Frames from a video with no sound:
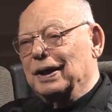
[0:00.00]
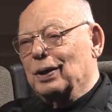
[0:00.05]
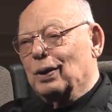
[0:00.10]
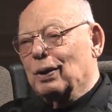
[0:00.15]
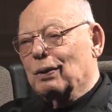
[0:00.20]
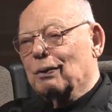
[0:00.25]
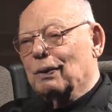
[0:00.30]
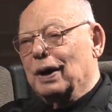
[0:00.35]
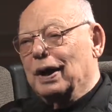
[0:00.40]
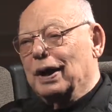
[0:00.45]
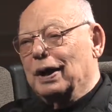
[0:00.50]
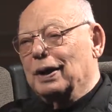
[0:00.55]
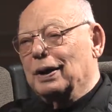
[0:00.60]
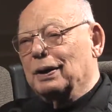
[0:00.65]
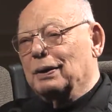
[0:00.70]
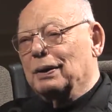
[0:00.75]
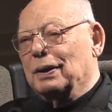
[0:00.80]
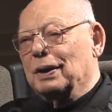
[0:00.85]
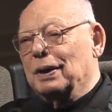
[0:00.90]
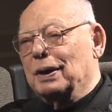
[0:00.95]
or ride
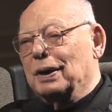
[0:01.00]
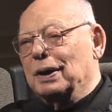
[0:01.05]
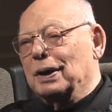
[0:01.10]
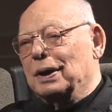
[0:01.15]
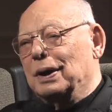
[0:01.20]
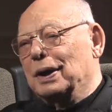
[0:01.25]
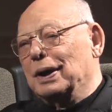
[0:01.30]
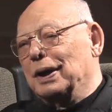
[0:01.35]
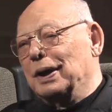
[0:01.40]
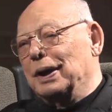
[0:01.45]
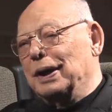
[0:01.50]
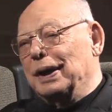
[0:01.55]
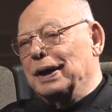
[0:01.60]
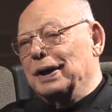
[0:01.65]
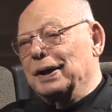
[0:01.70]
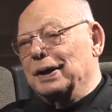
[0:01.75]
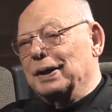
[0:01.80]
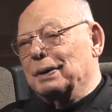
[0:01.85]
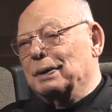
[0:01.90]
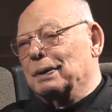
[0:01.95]

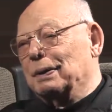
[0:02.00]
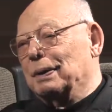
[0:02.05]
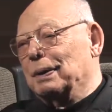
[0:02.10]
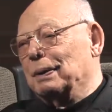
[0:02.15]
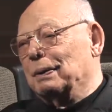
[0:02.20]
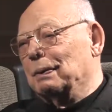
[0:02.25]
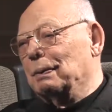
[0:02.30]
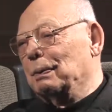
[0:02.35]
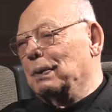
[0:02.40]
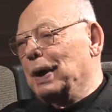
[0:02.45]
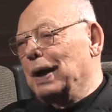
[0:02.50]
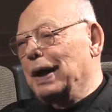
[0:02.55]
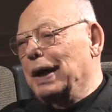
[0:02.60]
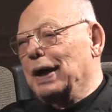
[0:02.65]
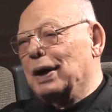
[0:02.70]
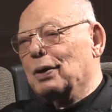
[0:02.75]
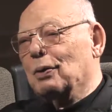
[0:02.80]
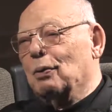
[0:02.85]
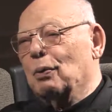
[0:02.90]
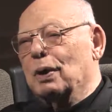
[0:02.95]
I
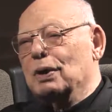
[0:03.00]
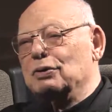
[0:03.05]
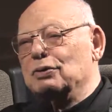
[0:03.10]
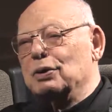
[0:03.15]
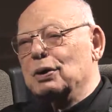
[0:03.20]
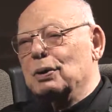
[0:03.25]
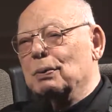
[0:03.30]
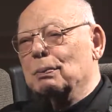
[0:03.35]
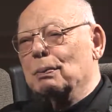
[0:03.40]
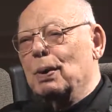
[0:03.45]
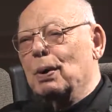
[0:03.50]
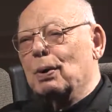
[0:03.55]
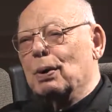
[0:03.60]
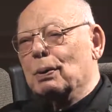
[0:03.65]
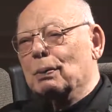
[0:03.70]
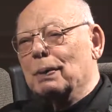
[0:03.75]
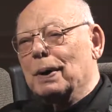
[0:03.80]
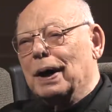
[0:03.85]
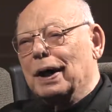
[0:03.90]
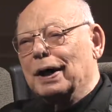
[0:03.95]
had a Whizzer
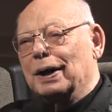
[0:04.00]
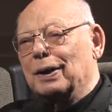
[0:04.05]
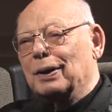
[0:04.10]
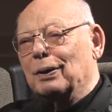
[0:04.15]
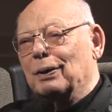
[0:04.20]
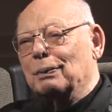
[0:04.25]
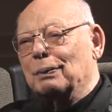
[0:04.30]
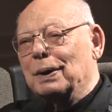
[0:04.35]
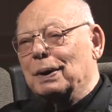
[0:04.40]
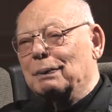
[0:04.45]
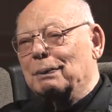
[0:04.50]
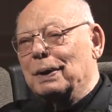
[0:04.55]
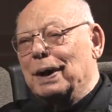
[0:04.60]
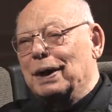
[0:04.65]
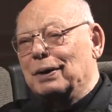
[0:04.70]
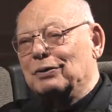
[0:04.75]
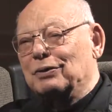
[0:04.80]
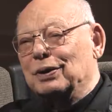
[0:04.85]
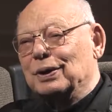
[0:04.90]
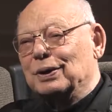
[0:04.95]
motorbike on my
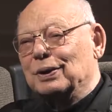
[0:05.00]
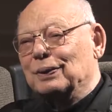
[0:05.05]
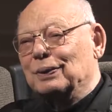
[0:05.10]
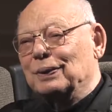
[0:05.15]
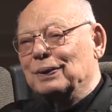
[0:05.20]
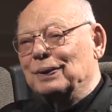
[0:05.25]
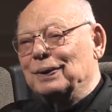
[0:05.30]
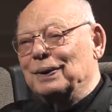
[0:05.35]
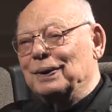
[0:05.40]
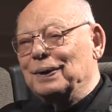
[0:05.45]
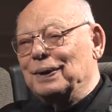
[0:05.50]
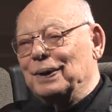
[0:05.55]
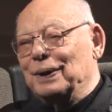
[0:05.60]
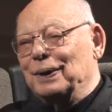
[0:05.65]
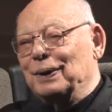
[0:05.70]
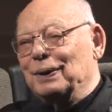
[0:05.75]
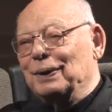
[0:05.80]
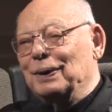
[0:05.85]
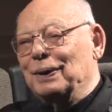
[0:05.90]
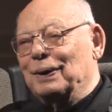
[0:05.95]
bicycle, a
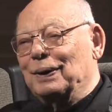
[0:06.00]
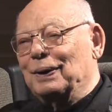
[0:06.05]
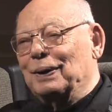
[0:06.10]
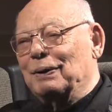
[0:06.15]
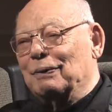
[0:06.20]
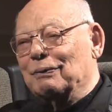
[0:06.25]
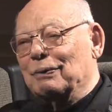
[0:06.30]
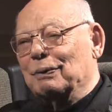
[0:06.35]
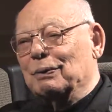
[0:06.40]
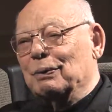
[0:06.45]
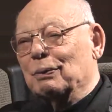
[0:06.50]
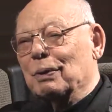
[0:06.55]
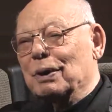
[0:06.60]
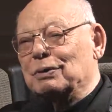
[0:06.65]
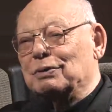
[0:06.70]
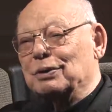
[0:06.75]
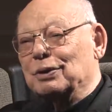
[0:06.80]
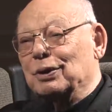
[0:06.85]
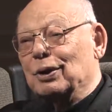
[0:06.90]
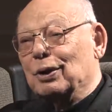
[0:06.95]
little from the
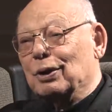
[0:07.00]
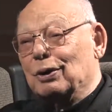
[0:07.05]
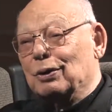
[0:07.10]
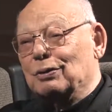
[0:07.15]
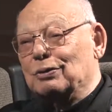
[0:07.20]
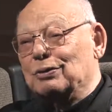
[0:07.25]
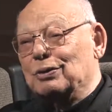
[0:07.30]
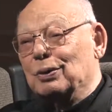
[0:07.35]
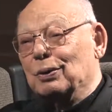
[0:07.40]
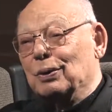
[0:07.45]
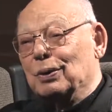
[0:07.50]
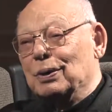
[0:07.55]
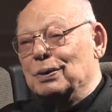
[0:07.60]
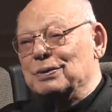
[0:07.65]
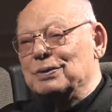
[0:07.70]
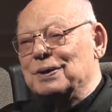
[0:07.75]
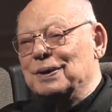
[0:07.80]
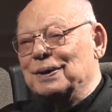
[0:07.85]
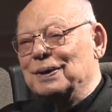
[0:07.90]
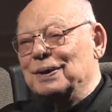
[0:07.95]
Western Auto
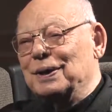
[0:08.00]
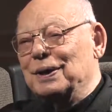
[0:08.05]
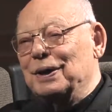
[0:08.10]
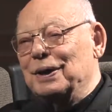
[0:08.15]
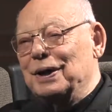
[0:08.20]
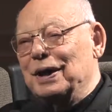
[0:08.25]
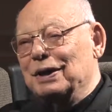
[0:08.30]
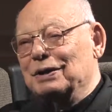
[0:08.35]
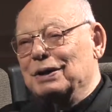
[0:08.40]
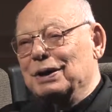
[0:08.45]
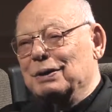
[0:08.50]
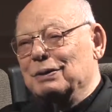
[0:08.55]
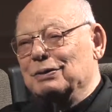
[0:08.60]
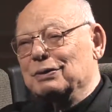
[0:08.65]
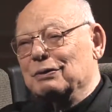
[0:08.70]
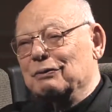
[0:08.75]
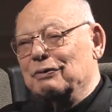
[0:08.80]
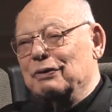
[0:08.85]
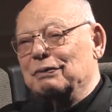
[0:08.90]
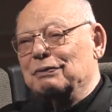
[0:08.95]
Stores. I think it was
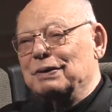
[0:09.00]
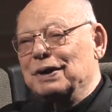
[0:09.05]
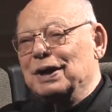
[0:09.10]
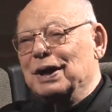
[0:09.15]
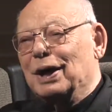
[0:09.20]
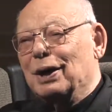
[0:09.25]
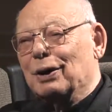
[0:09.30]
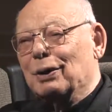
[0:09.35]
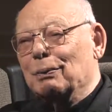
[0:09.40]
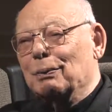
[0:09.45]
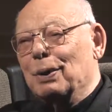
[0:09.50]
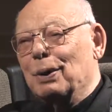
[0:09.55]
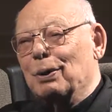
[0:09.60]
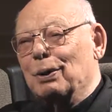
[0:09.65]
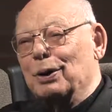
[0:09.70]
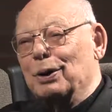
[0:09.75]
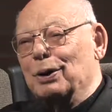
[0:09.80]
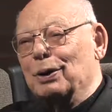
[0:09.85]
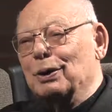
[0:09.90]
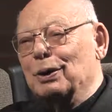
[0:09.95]
a $50
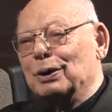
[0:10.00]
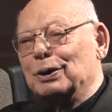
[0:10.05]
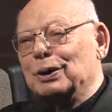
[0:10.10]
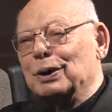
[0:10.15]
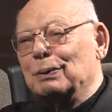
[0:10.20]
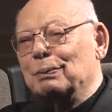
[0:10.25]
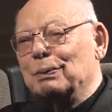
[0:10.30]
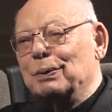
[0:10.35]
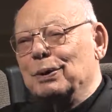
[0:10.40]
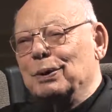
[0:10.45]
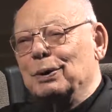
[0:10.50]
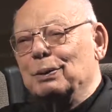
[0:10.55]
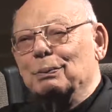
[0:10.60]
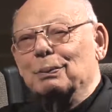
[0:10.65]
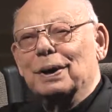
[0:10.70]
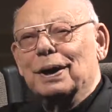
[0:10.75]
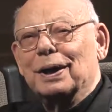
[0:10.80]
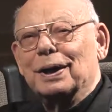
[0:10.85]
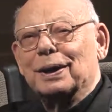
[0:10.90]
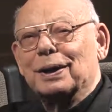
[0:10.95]
motor you hooked up to your
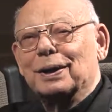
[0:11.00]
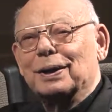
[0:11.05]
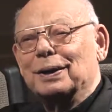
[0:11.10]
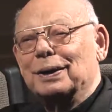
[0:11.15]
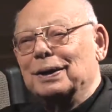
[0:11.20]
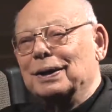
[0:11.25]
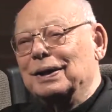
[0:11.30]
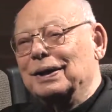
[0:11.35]
bike.